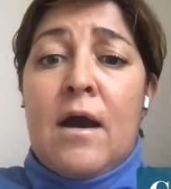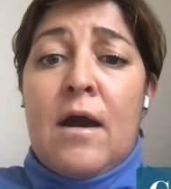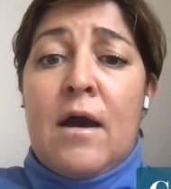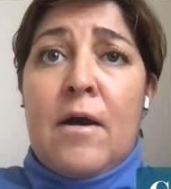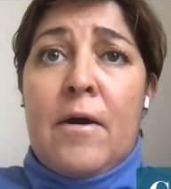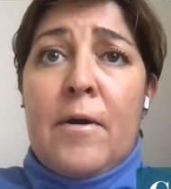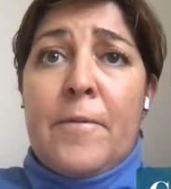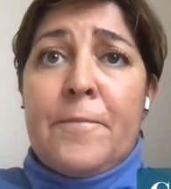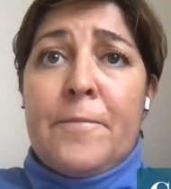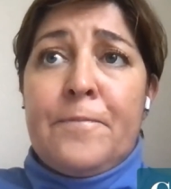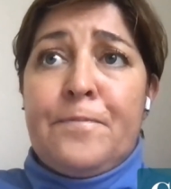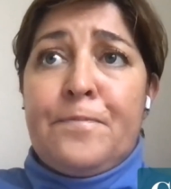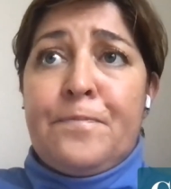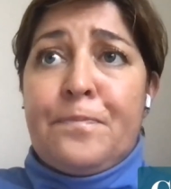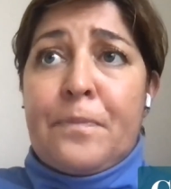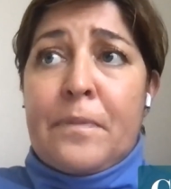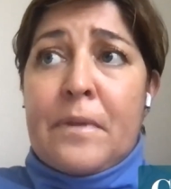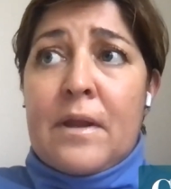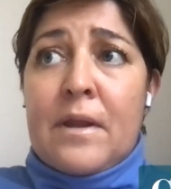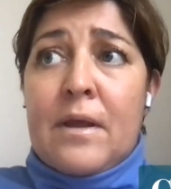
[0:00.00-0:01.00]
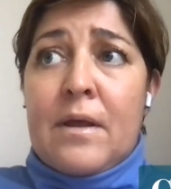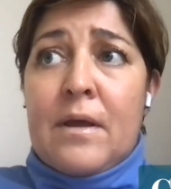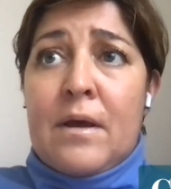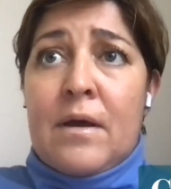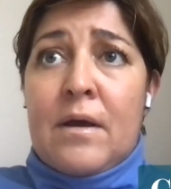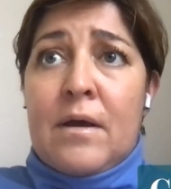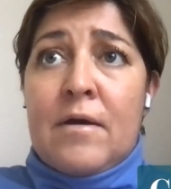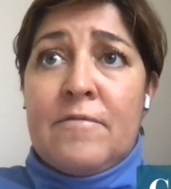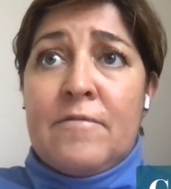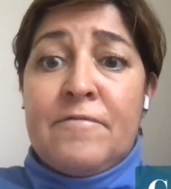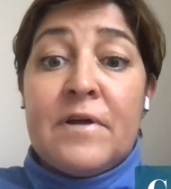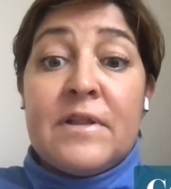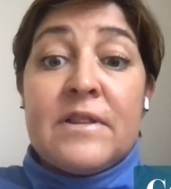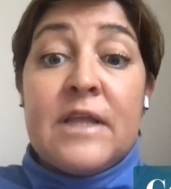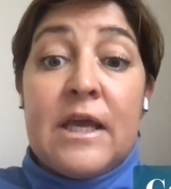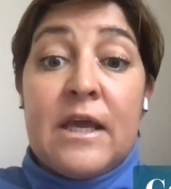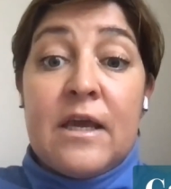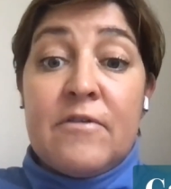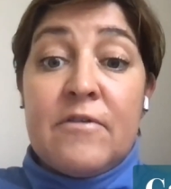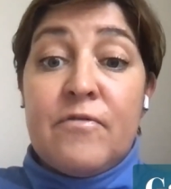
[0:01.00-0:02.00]

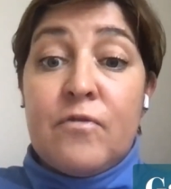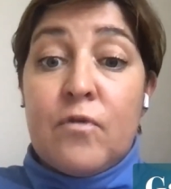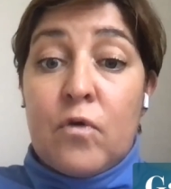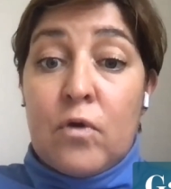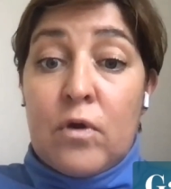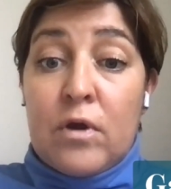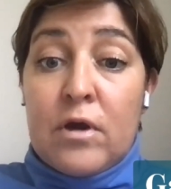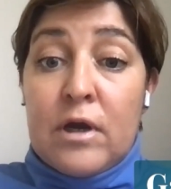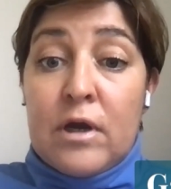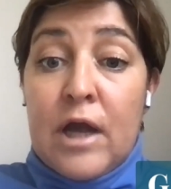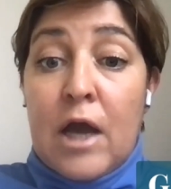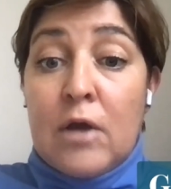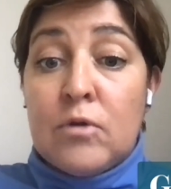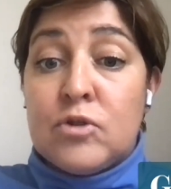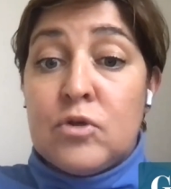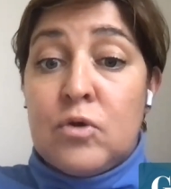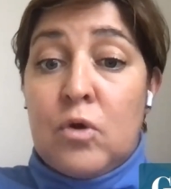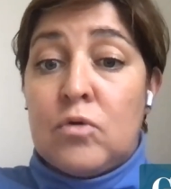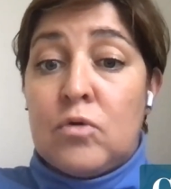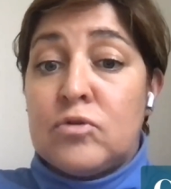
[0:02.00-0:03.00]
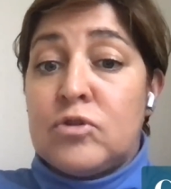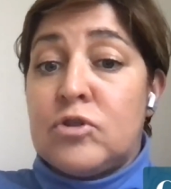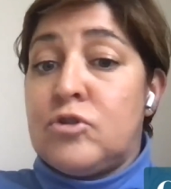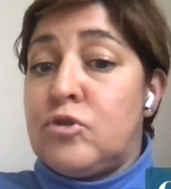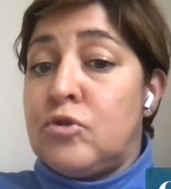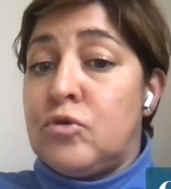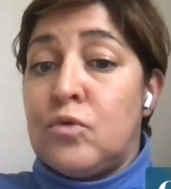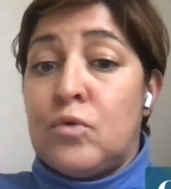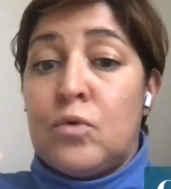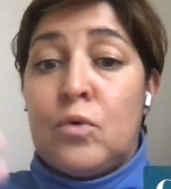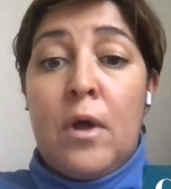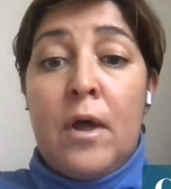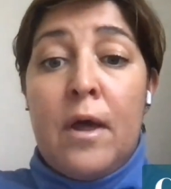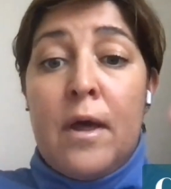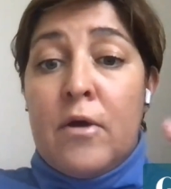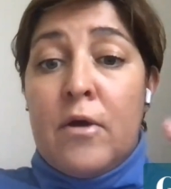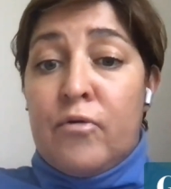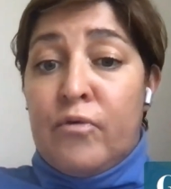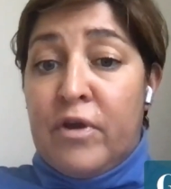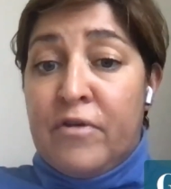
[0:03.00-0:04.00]
funding for households to
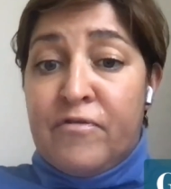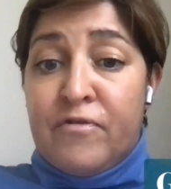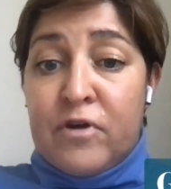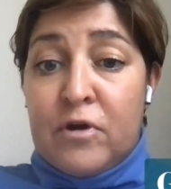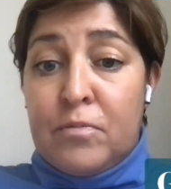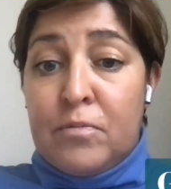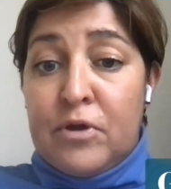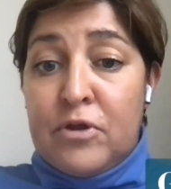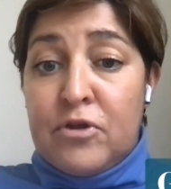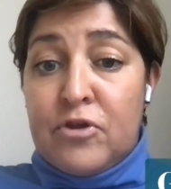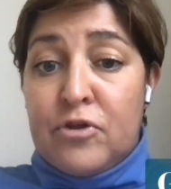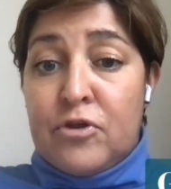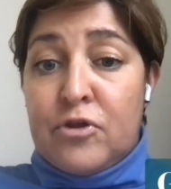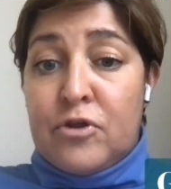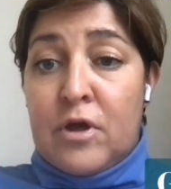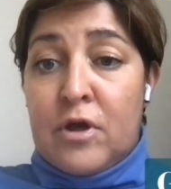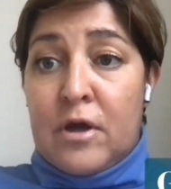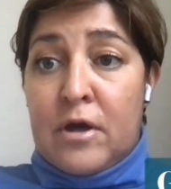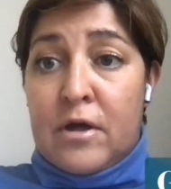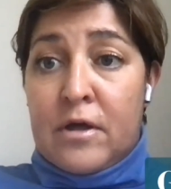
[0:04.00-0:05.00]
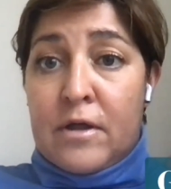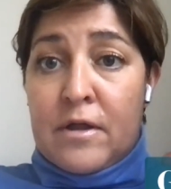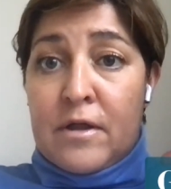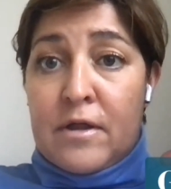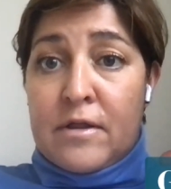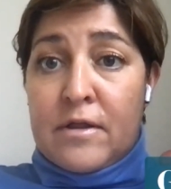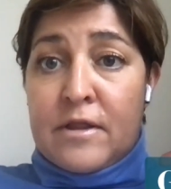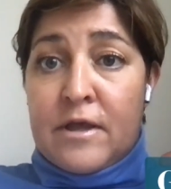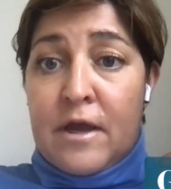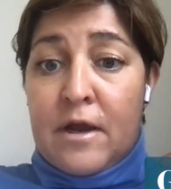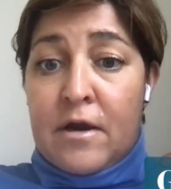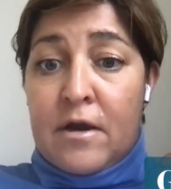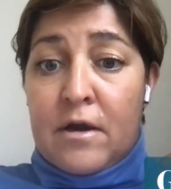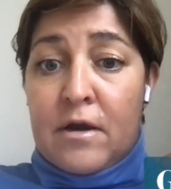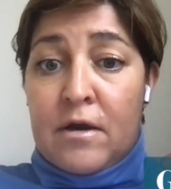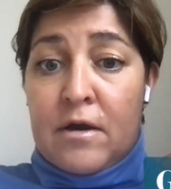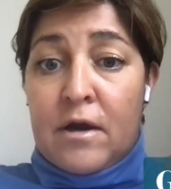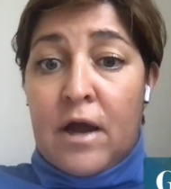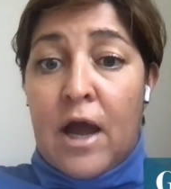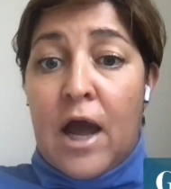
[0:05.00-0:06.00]
refurbish
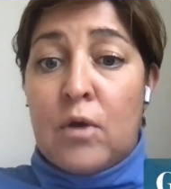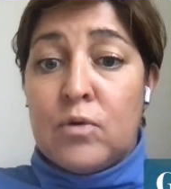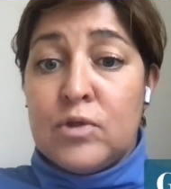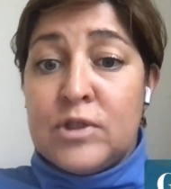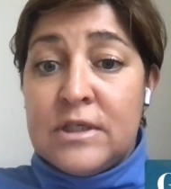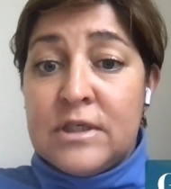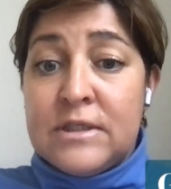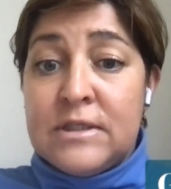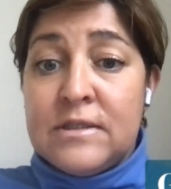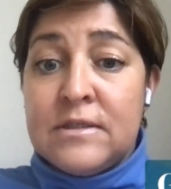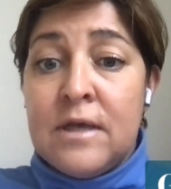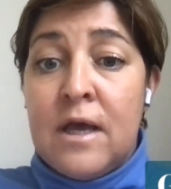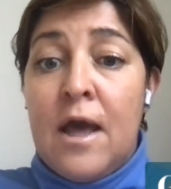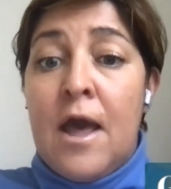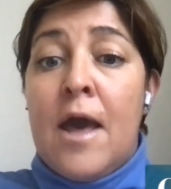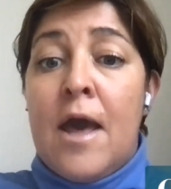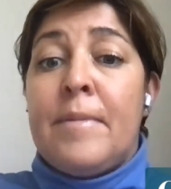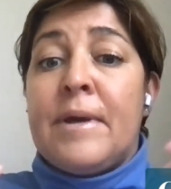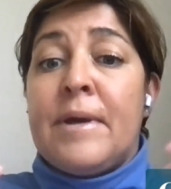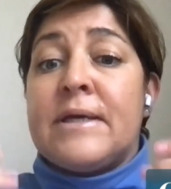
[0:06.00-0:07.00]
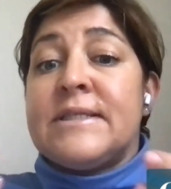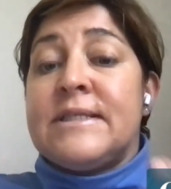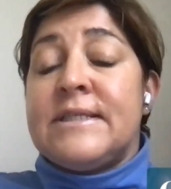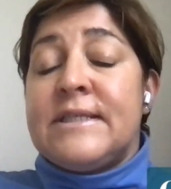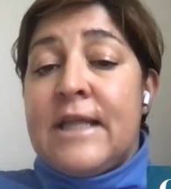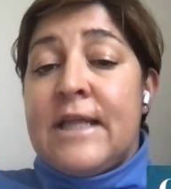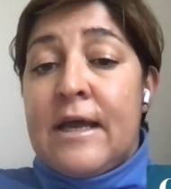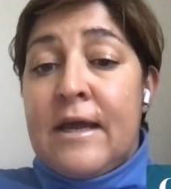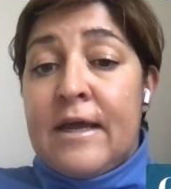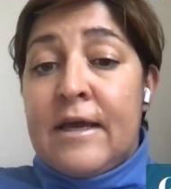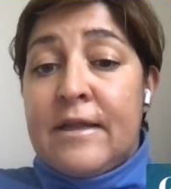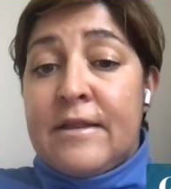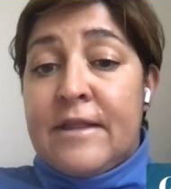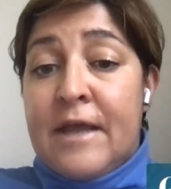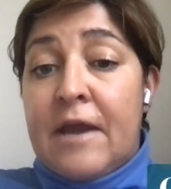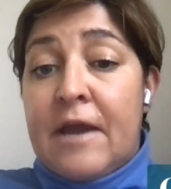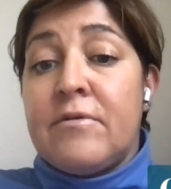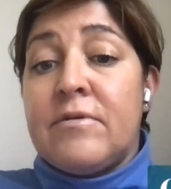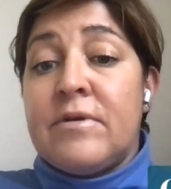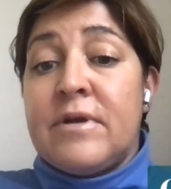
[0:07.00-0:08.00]
their houses, because
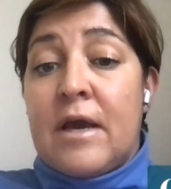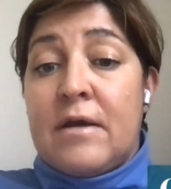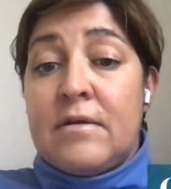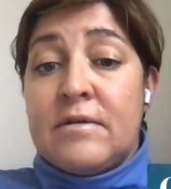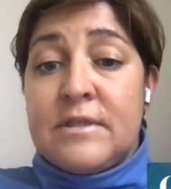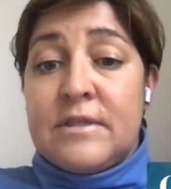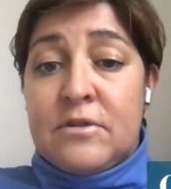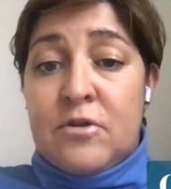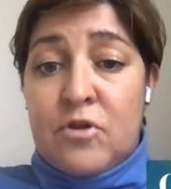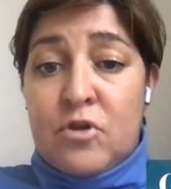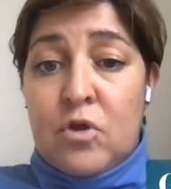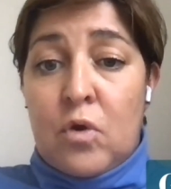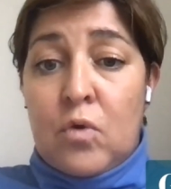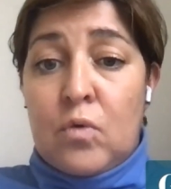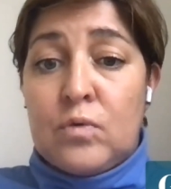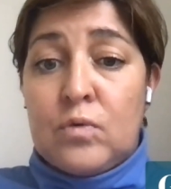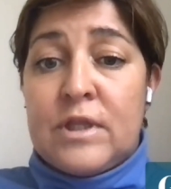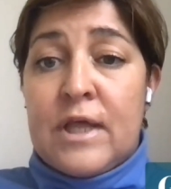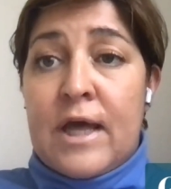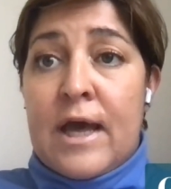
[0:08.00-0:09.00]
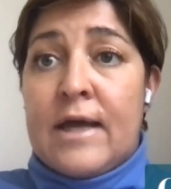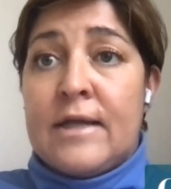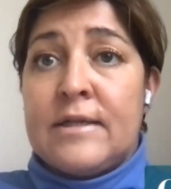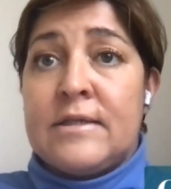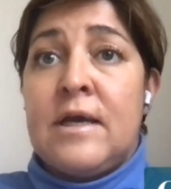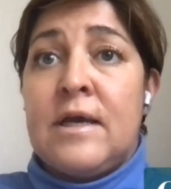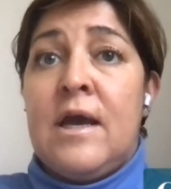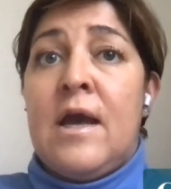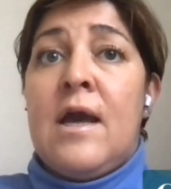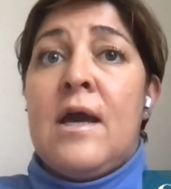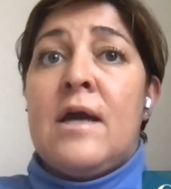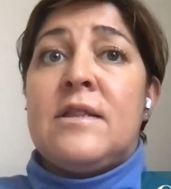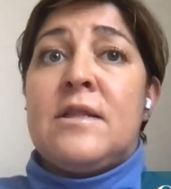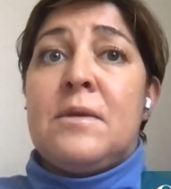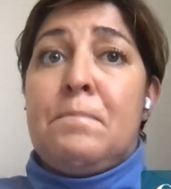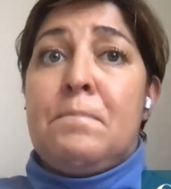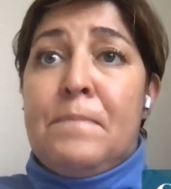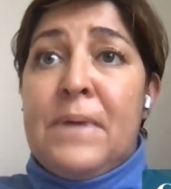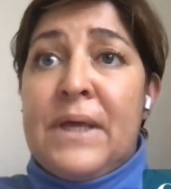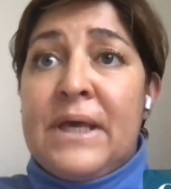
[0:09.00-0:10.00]
their analysis showed that
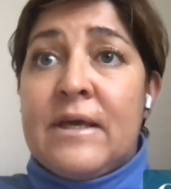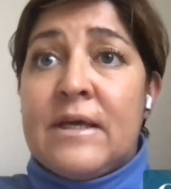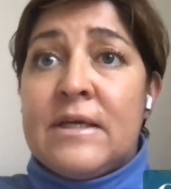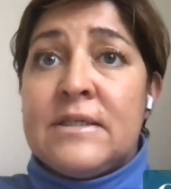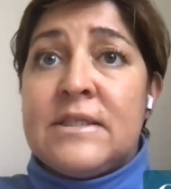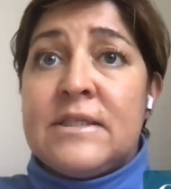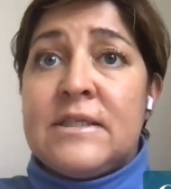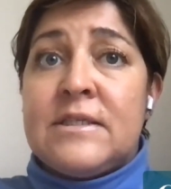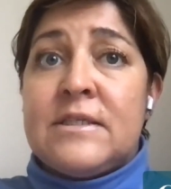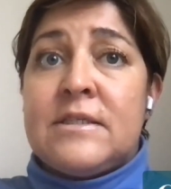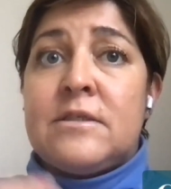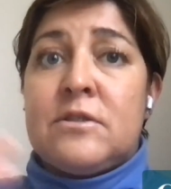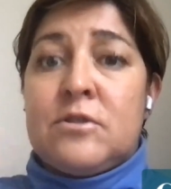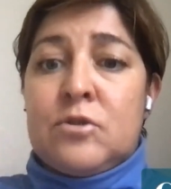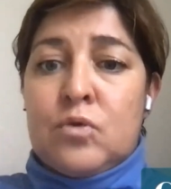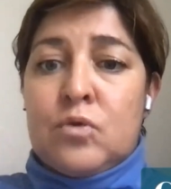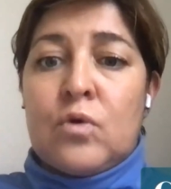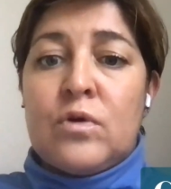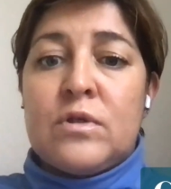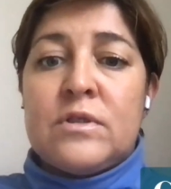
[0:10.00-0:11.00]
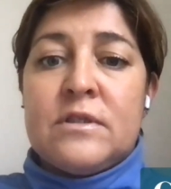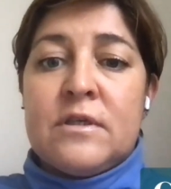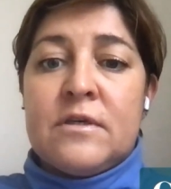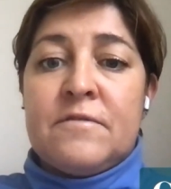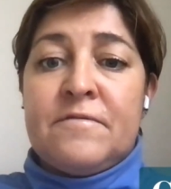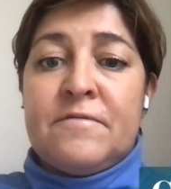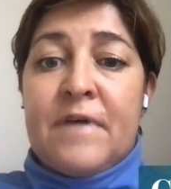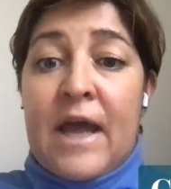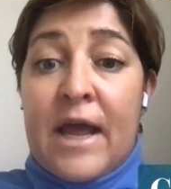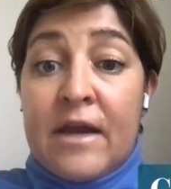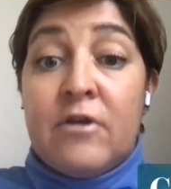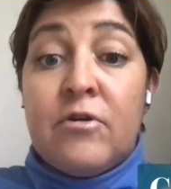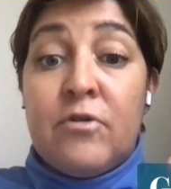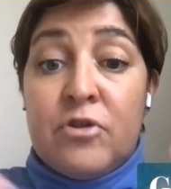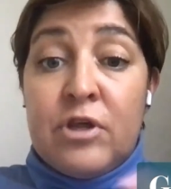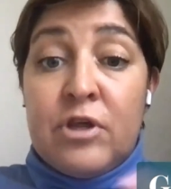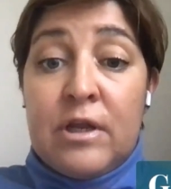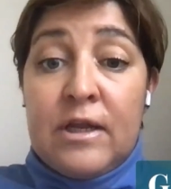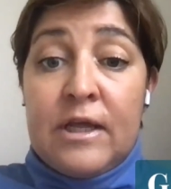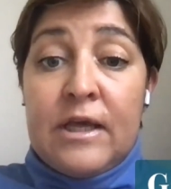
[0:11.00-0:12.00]
the biggest source of
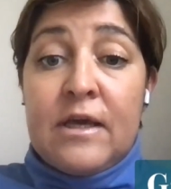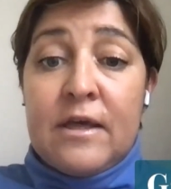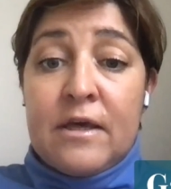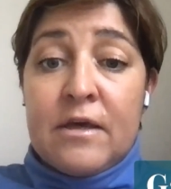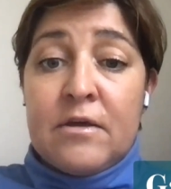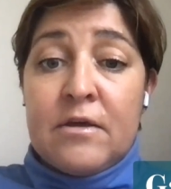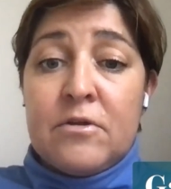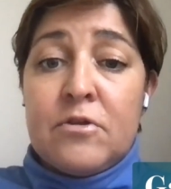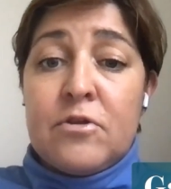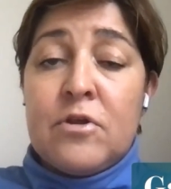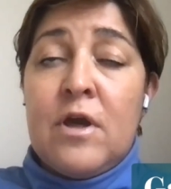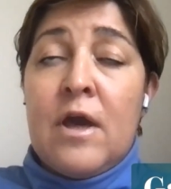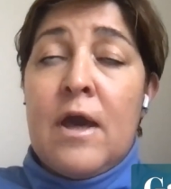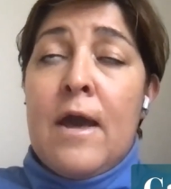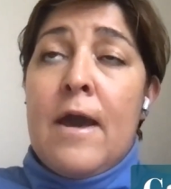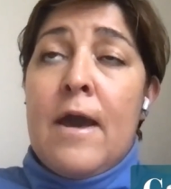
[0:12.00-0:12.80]
energy leakage,